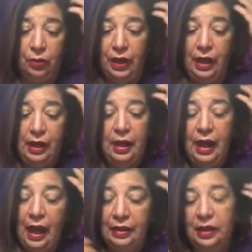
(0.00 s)
Okay,
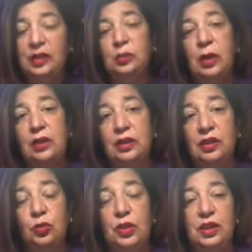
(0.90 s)
and this month,
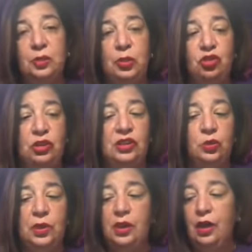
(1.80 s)
this week, especially this
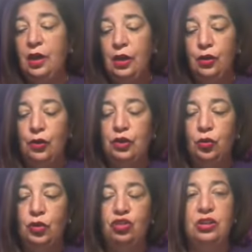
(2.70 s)
week, your
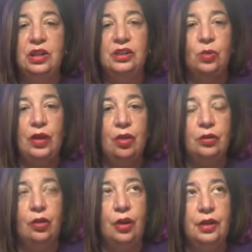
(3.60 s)
intuition is right
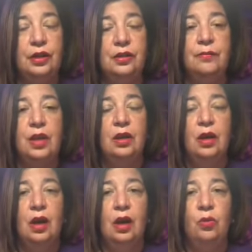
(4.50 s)
on target.
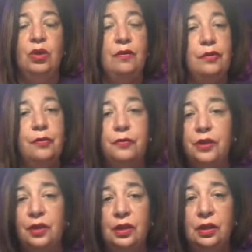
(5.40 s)
Uh, whatever you're
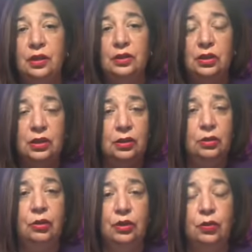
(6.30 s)
feeling is,
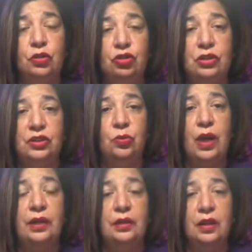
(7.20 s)
your intuition is
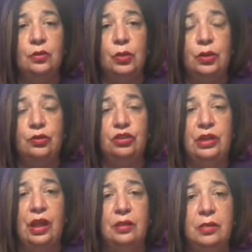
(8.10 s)
right. What they're
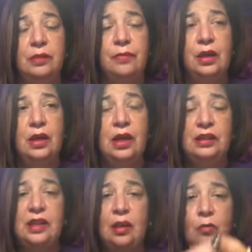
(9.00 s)
telling me,
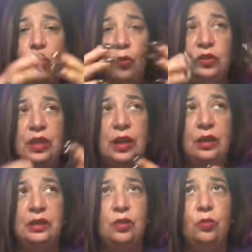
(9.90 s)
it's like most like
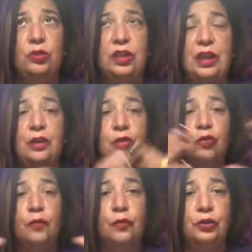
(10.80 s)
it's almost like a
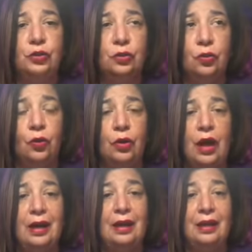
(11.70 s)
universal or
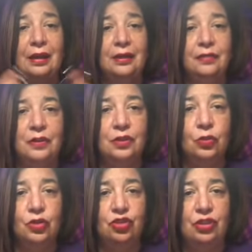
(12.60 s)
a collective
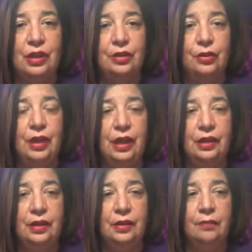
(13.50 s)
intuition that you're
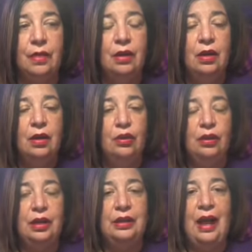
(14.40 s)
getting.
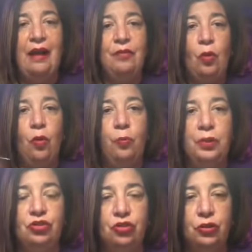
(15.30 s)
You're going to have the whole
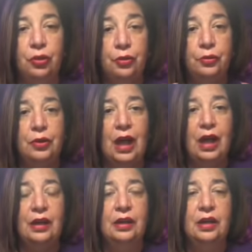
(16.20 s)
picture. Your third
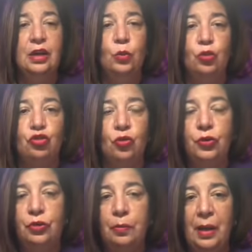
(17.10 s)
eye will show
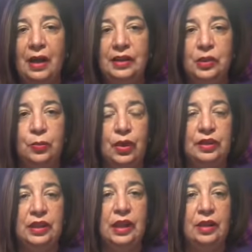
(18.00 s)
you the past, the
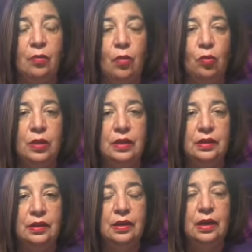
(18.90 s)
present, and the
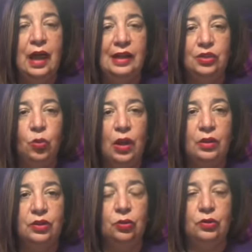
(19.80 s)
moment as
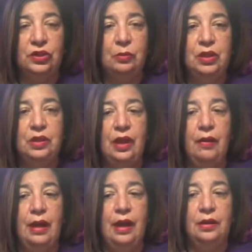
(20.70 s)
well. So there's something
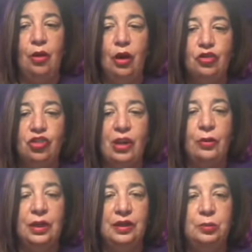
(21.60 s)
there, and the heart
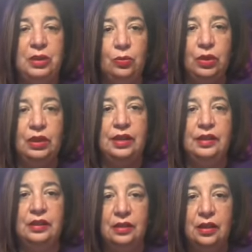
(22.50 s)
chakra is being
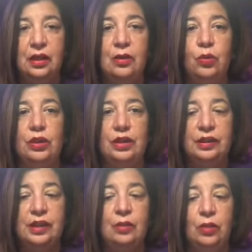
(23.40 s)
released and
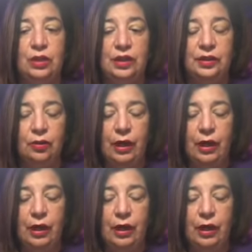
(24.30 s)
released and released.